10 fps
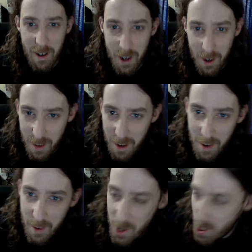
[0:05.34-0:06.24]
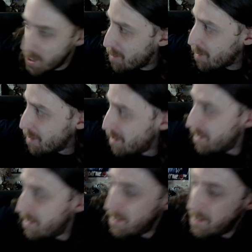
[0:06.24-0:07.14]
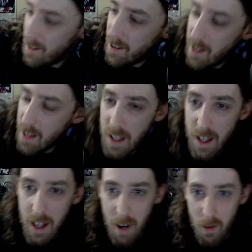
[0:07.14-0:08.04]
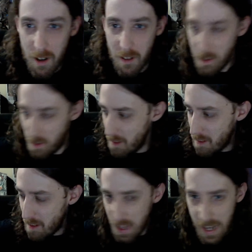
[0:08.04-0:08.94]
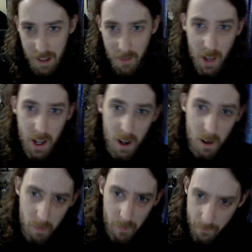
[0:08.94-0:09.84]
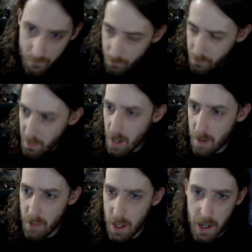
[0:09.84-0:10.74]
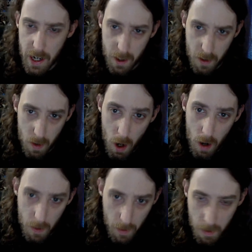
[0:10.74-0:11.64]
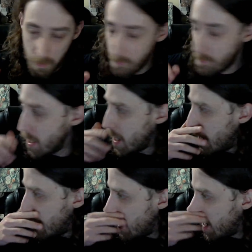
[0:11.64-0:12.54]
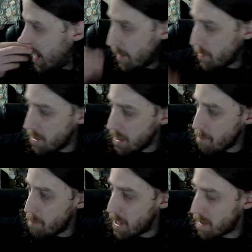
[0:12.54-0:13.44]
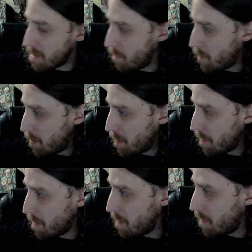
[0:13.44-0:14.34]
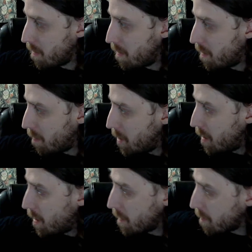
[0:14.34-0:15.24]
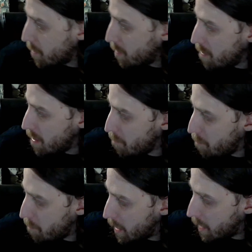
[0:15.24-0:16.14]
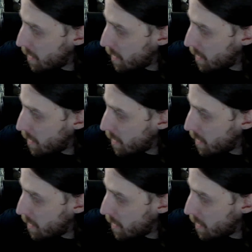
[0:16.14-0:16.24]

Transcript: I just got out of the shower. Alright, so since the last video, I've done 2 hauls. They're not the best of hauls, to be honest, but they're not bad.